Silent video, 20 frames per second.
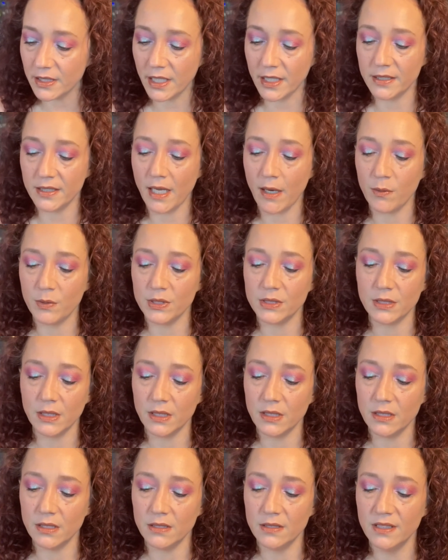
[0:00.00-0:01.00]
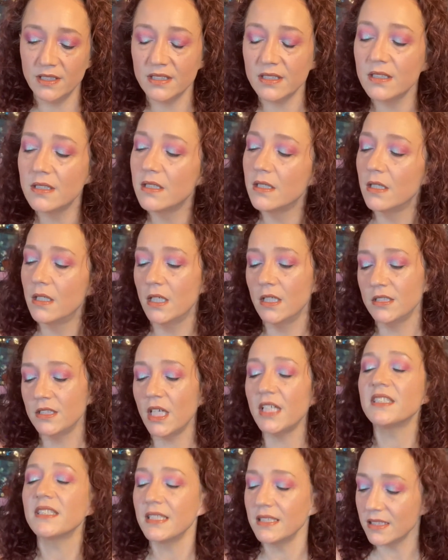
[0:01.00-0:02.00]
And that was in
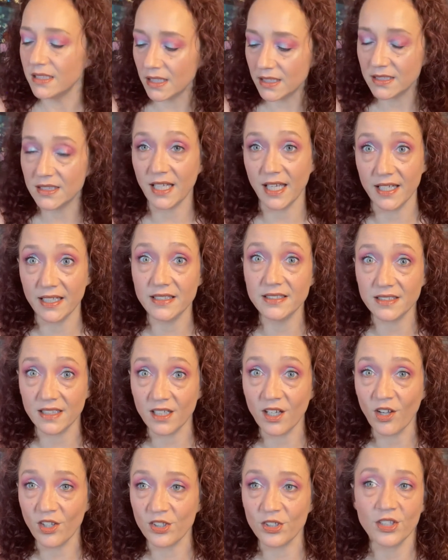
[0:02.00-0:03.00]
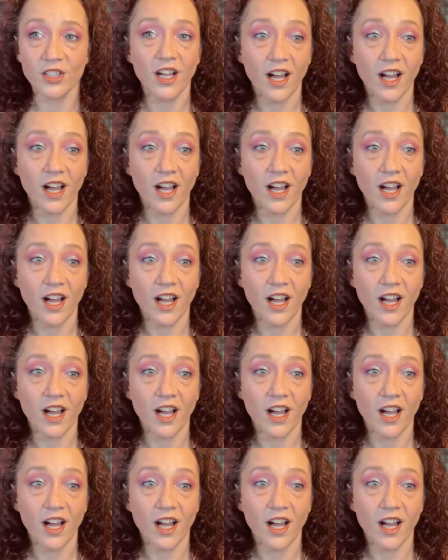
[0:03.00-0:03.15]
Tuscan Sunset is the color.